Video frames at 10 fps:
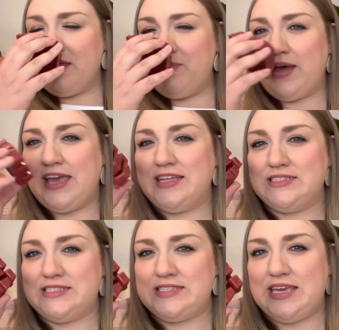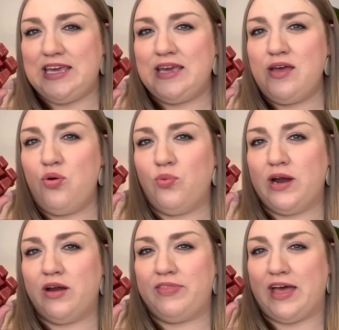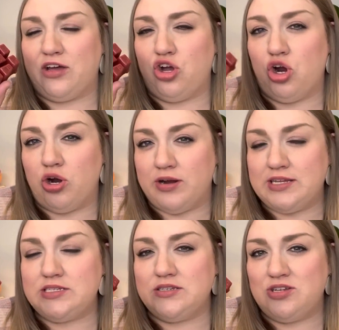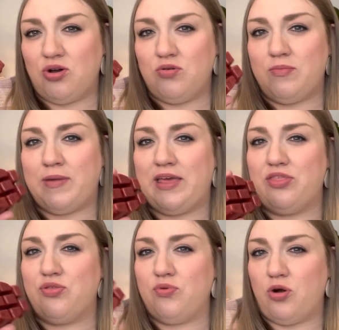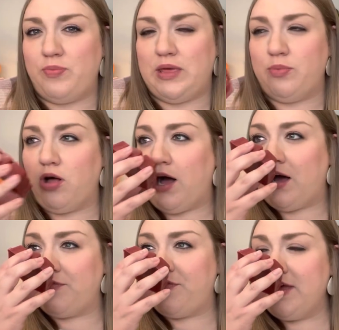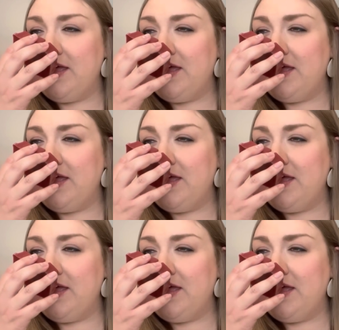but I can see where that currant note might throw people off